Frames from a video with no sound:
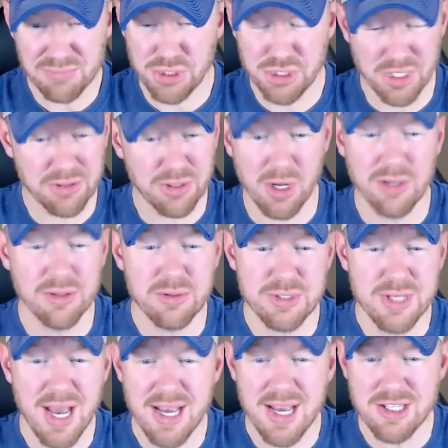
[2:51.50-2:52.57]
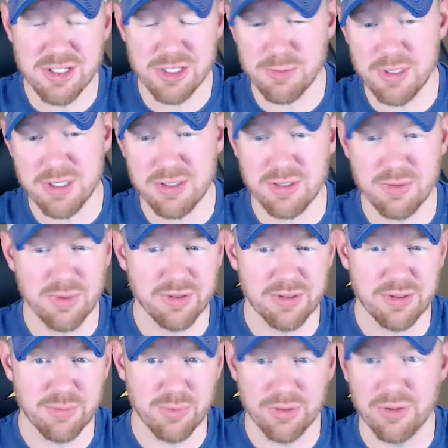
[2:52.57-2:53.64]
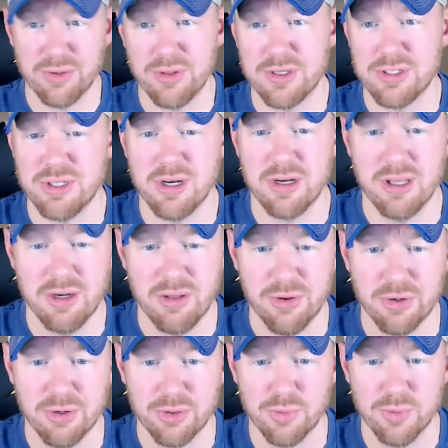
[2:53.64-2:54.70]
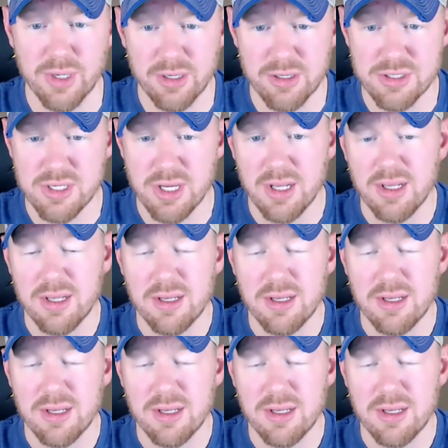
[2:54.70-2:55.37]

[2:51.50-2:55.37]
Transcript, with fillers: shut down those guys, especially when they're when they're this young into their careers.